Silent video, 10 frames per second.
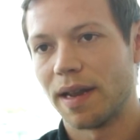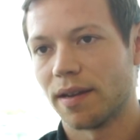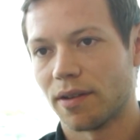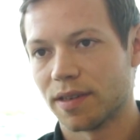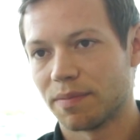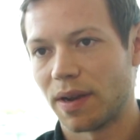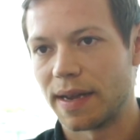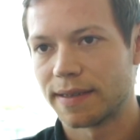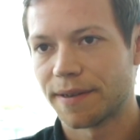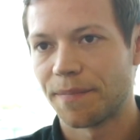million plus mm
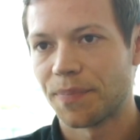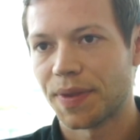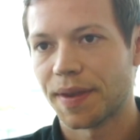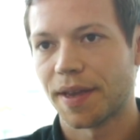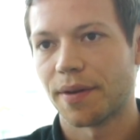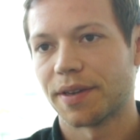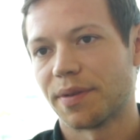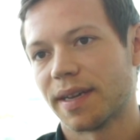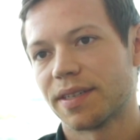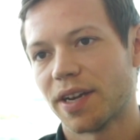-hmm.
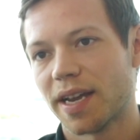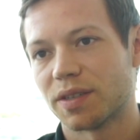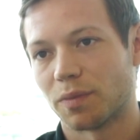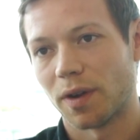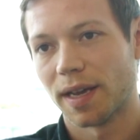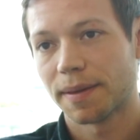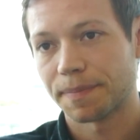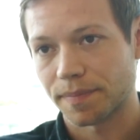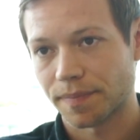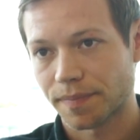going to an exchange wallet,